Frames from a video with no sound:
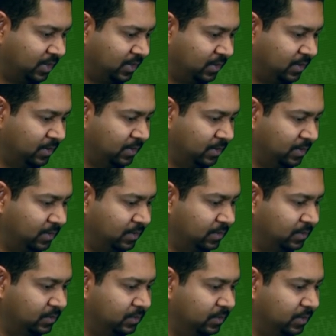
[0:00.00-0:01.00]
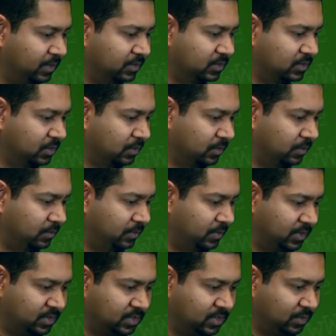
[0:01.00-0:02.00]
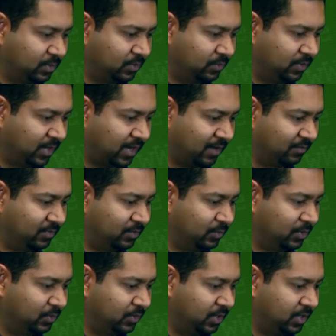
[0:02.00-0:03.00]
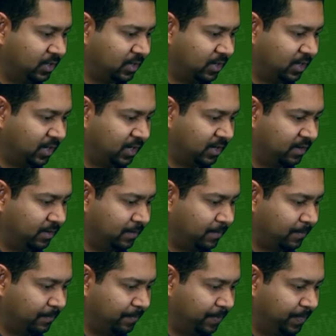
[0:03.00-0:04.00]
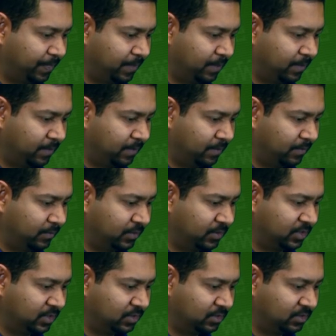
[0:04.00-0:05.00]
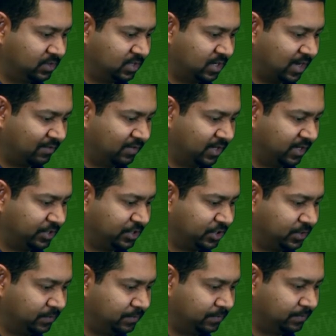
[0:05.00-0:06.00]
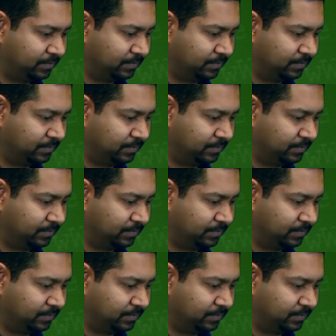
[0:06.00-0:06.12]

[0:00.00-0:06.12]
And so let's see what we have. We created our header, which includes navigation.